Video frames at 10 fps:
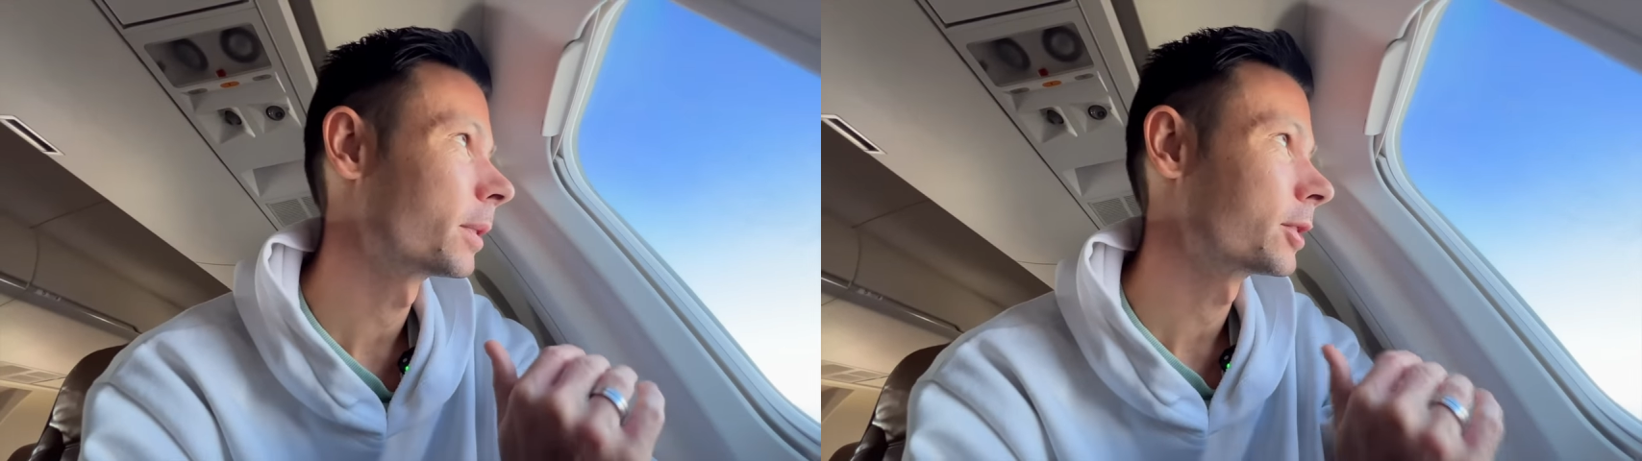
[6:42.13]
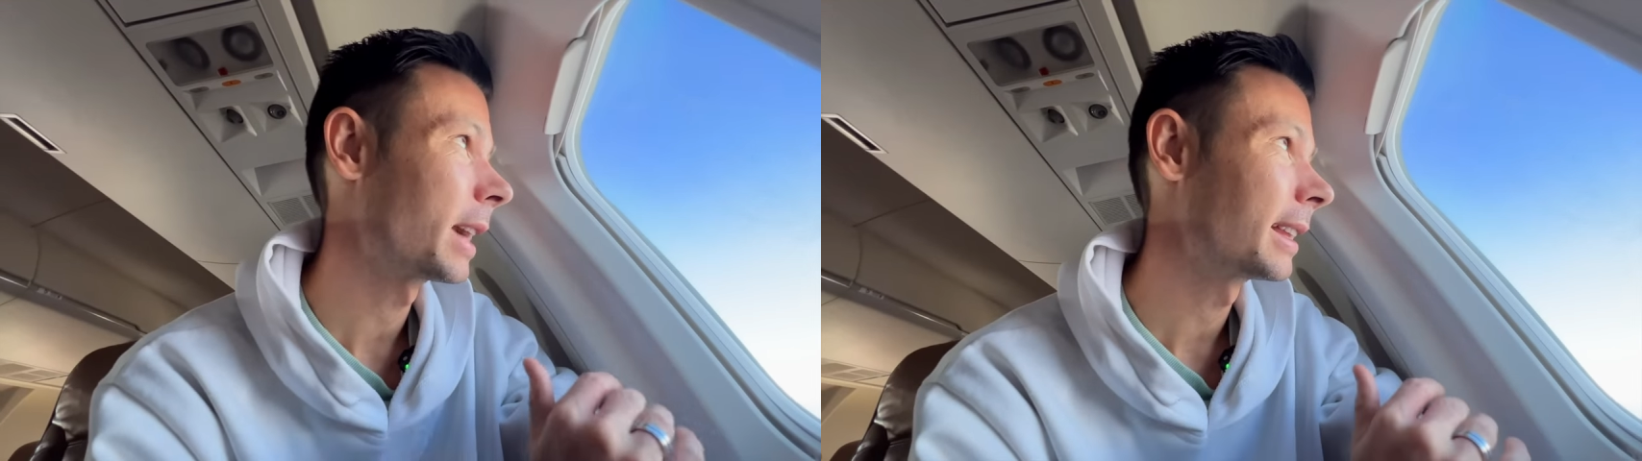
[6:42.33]

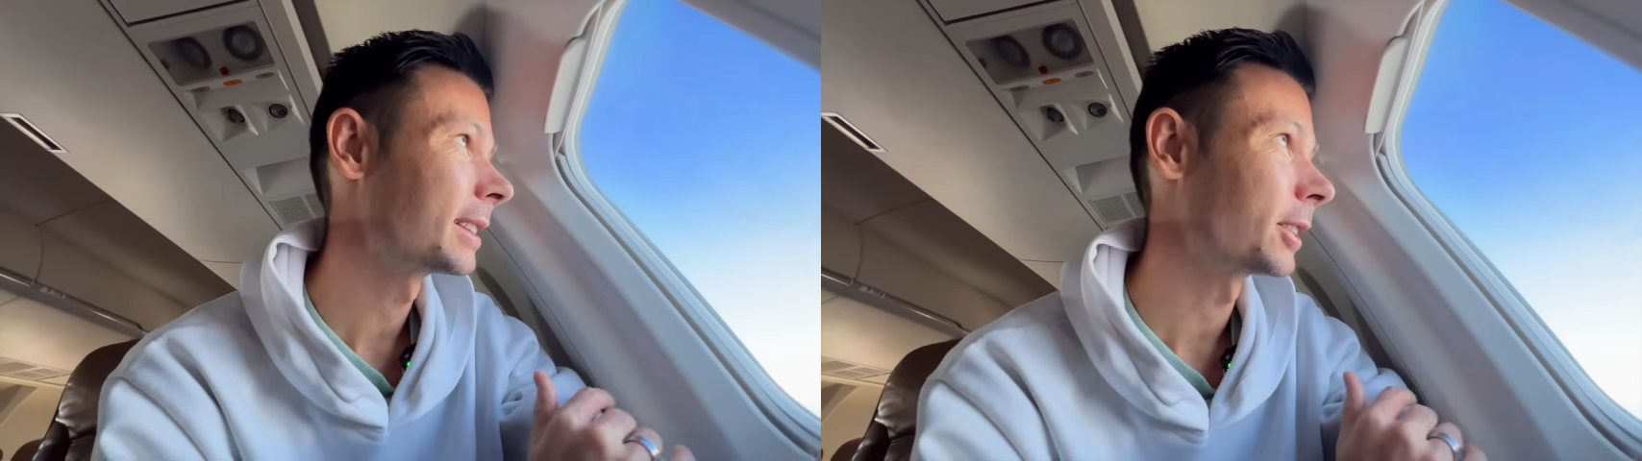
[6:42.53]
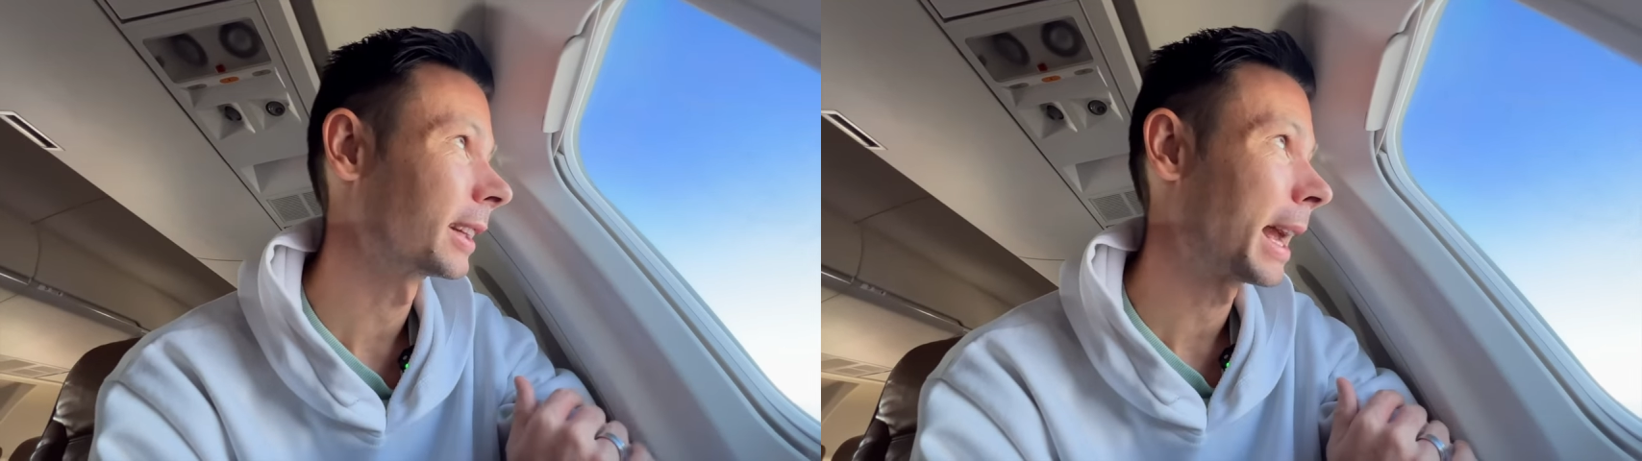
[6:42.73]
portray
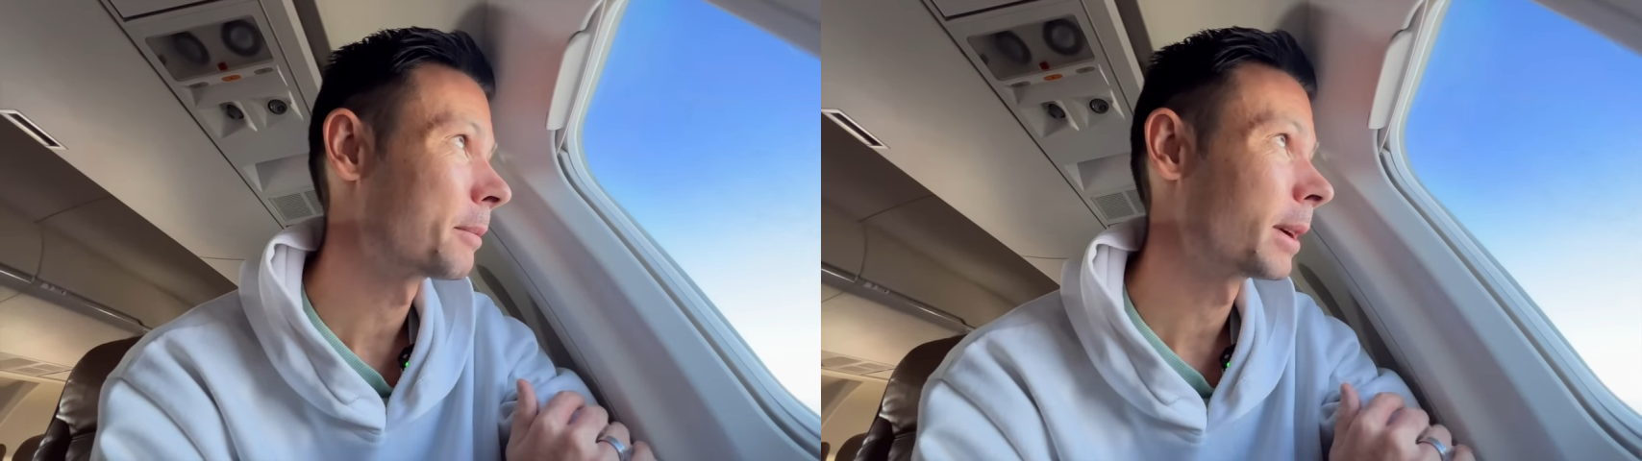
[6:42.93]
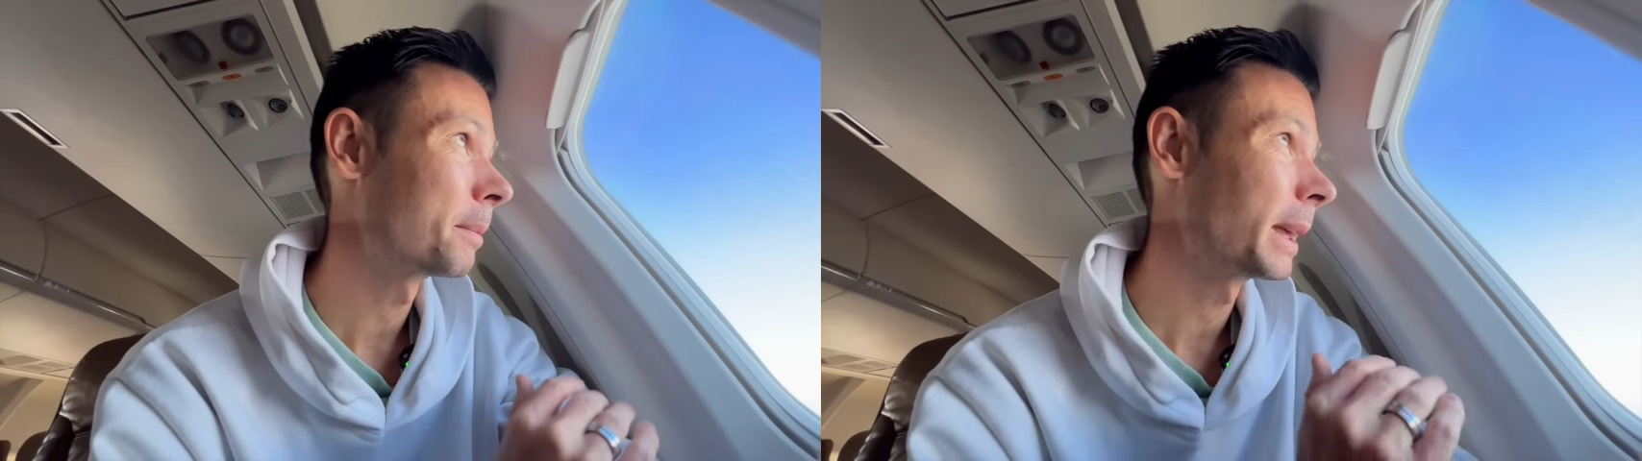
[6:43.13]
this on
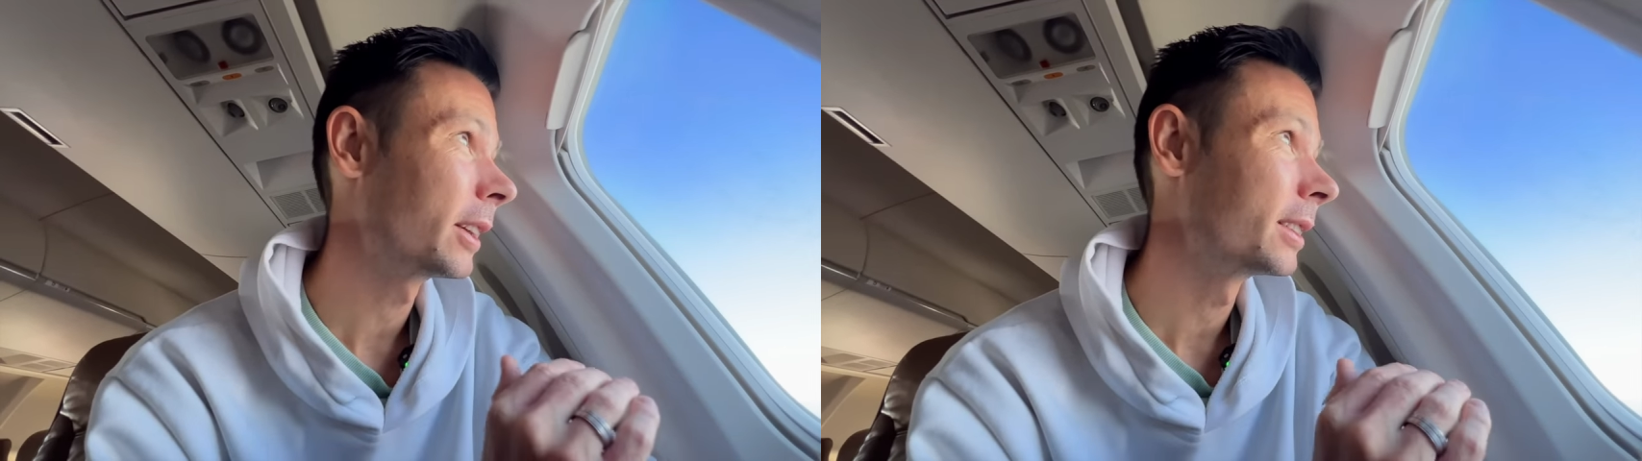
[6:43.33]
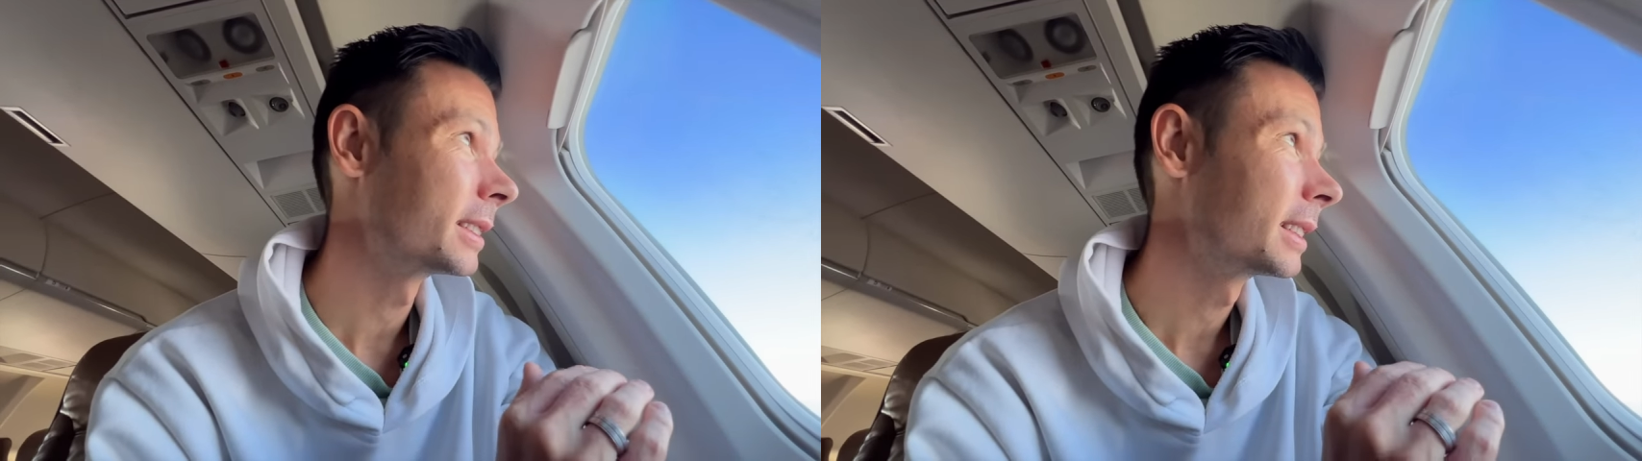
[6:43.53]
camera
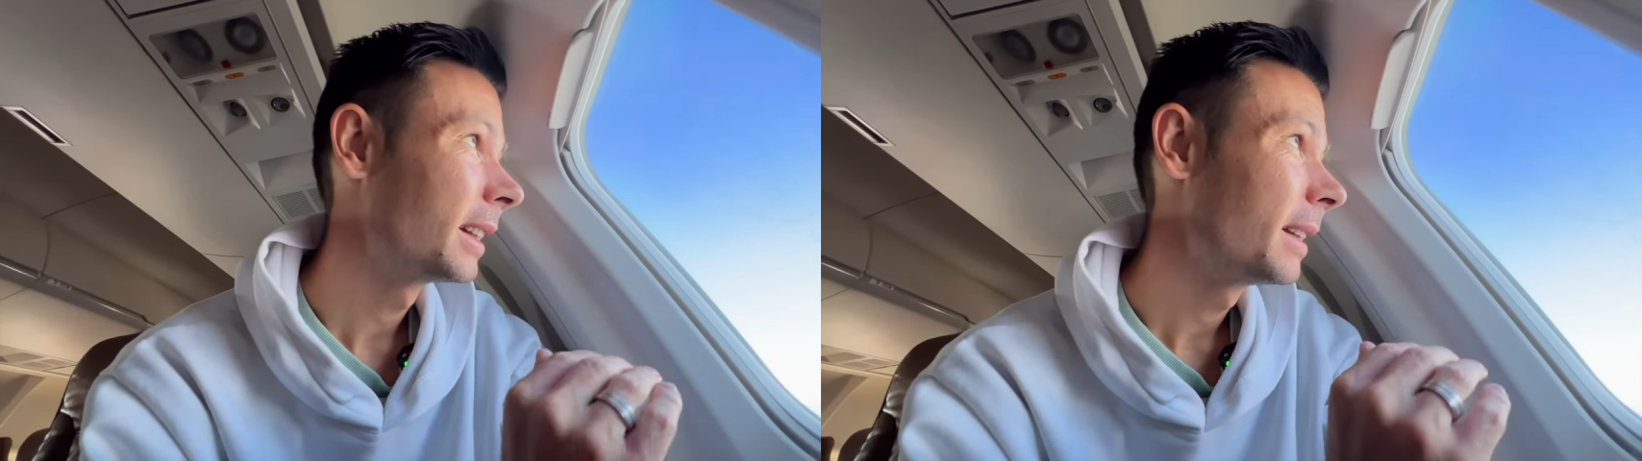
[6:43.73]
because